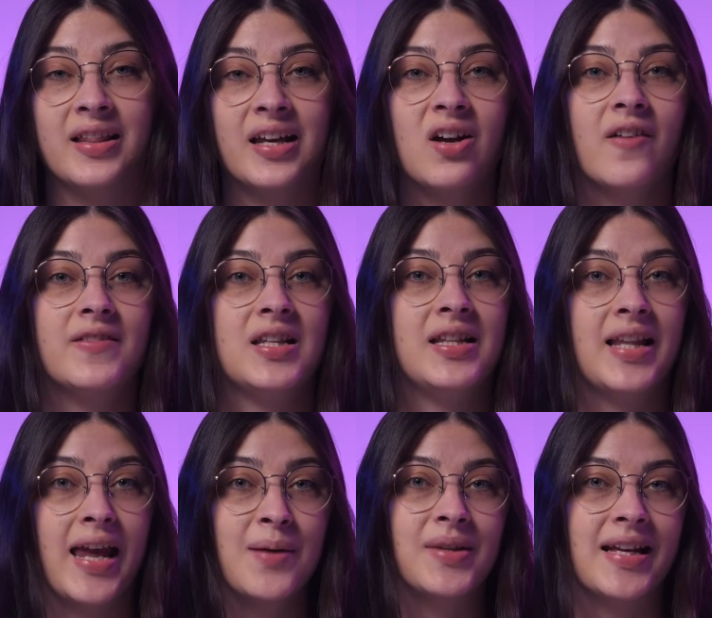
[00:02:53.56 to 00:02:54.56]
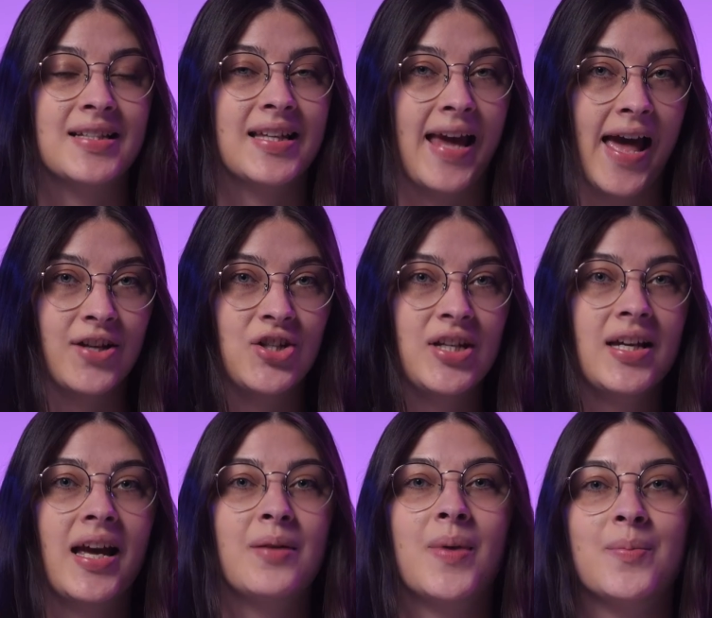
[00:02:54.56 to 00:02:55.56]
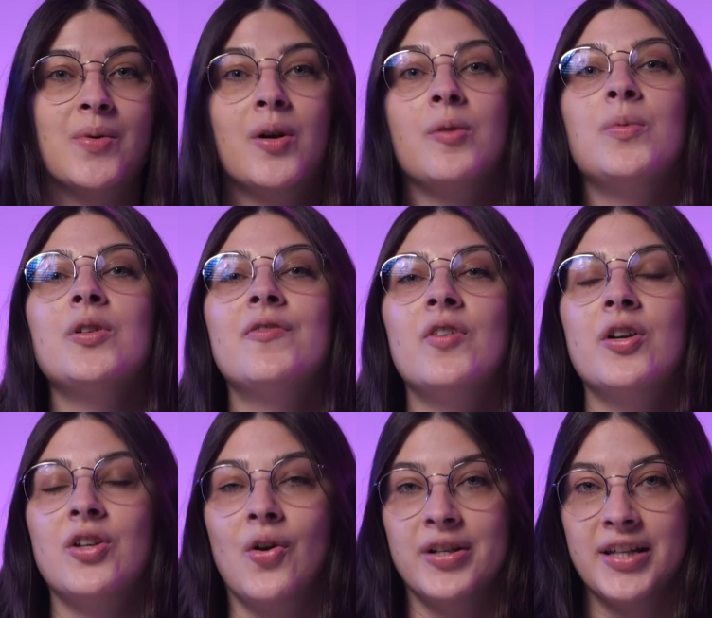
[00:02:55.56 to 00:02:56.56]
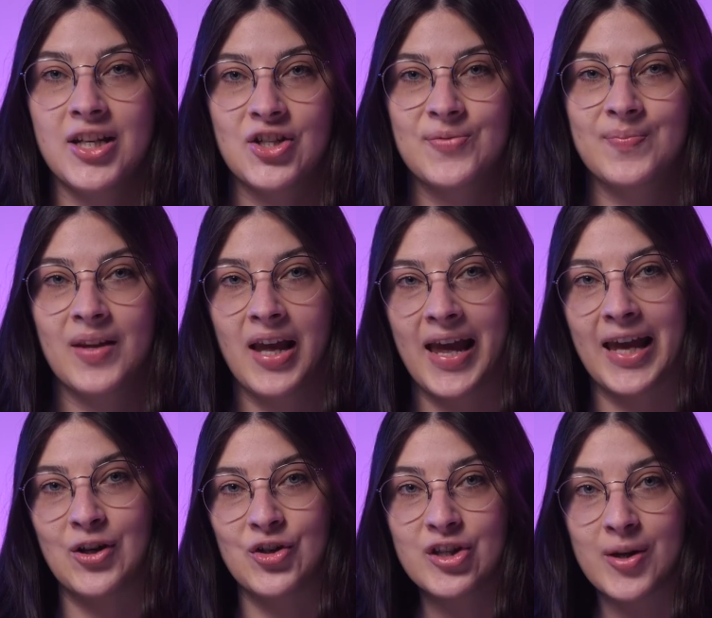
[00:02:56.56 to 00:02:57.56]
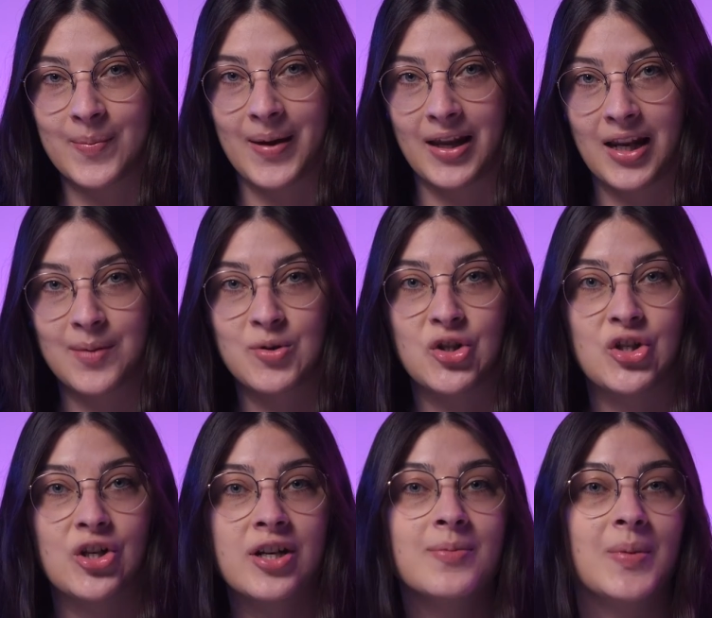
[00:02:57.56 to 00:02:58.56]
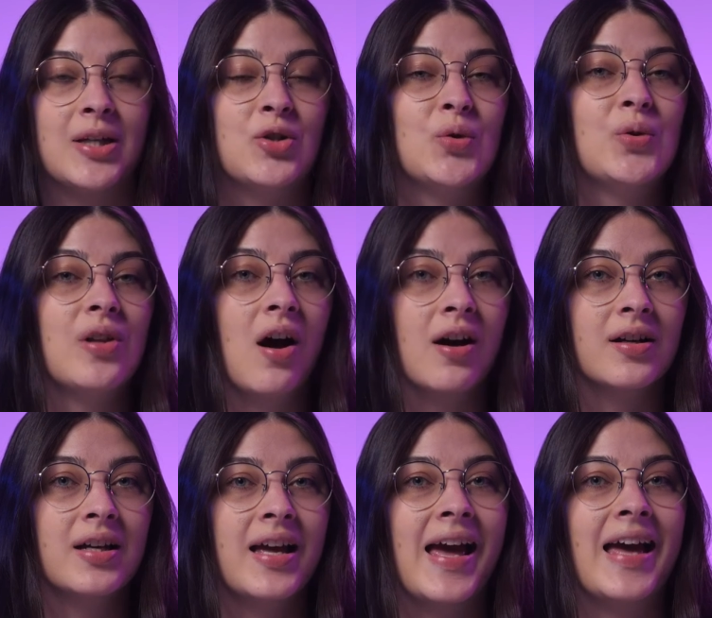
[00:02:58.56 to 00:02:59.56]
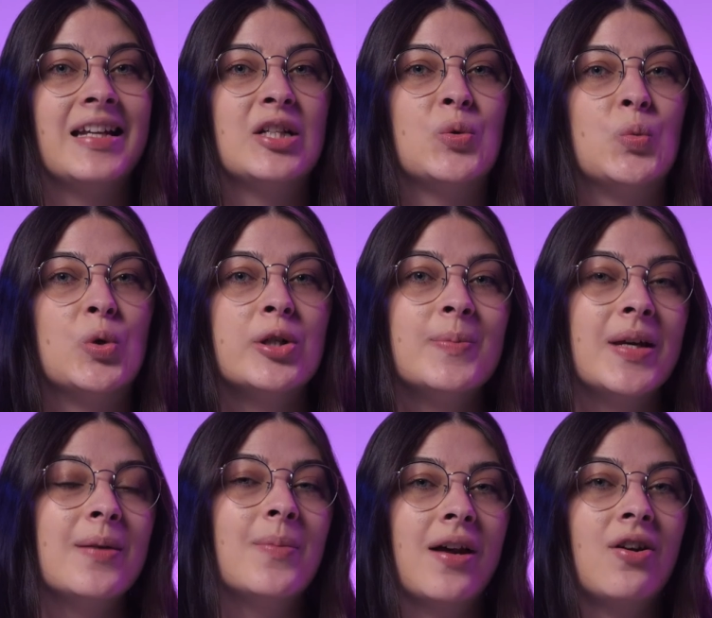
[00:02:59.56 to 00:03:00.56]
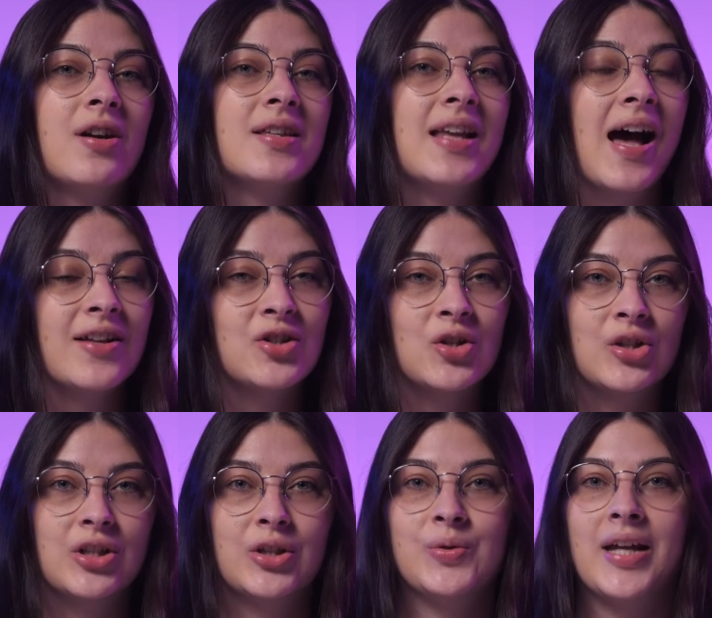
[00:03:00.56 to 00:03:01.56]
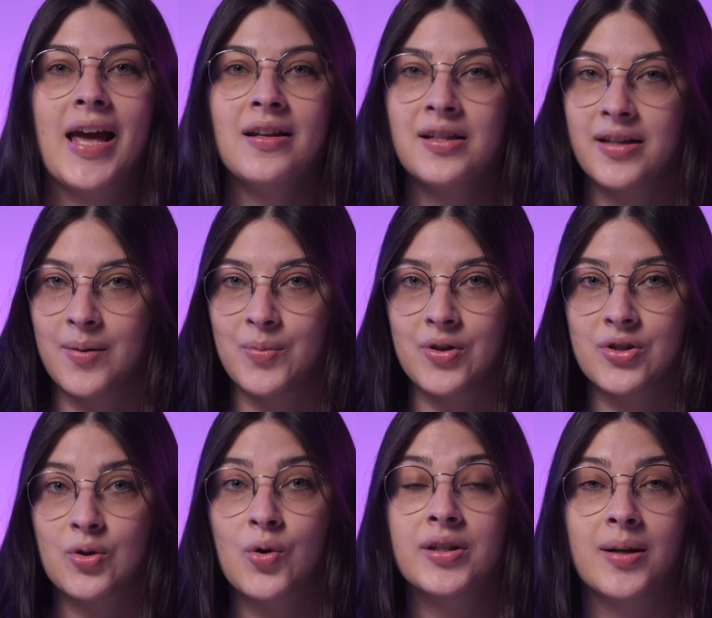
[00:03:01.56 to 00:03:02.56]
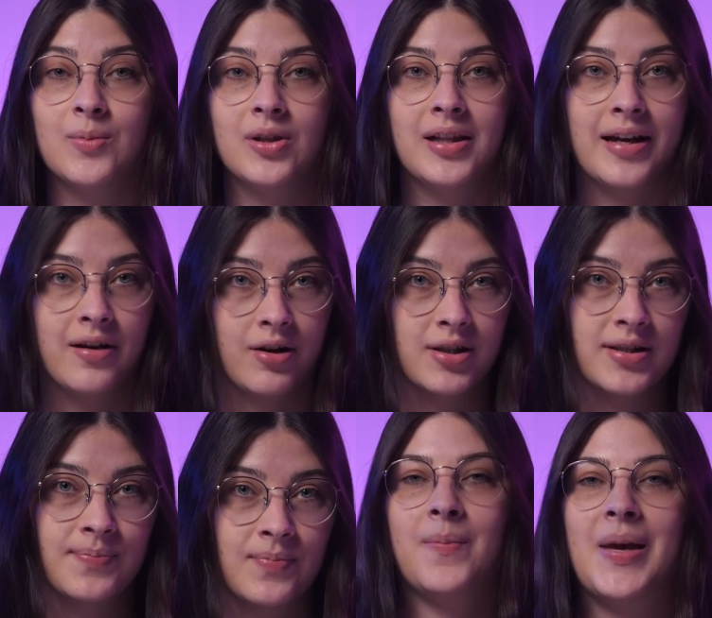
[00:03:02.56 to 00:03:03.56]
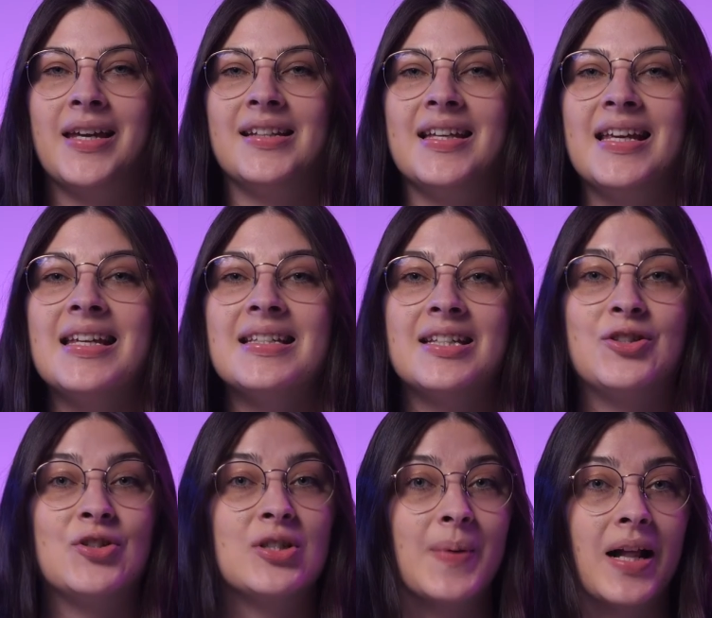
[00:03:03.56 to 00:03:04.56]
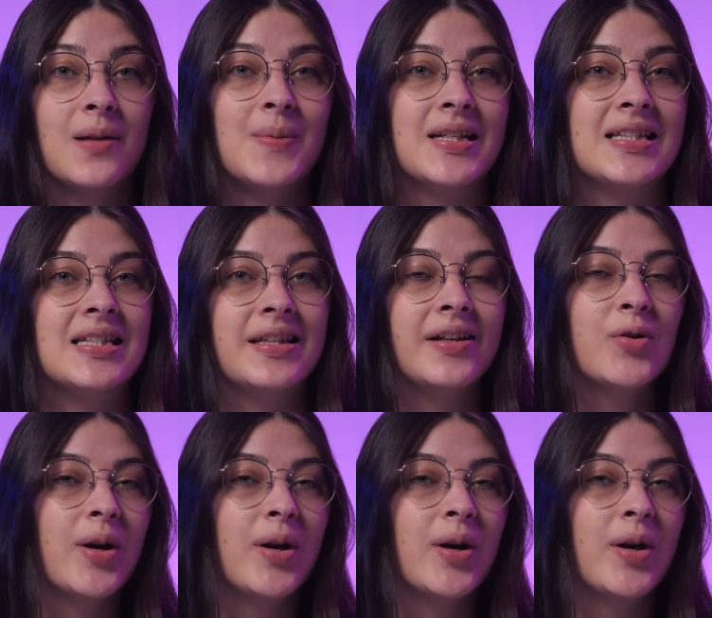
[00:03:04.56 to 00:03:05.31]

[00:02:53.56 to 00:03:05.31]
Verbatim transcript: Think of the name that's catchy and memorable for your niche. A good domain name shouldn't be too long, and it would be better not to include any numbers or double letters. Make it easy to spell but still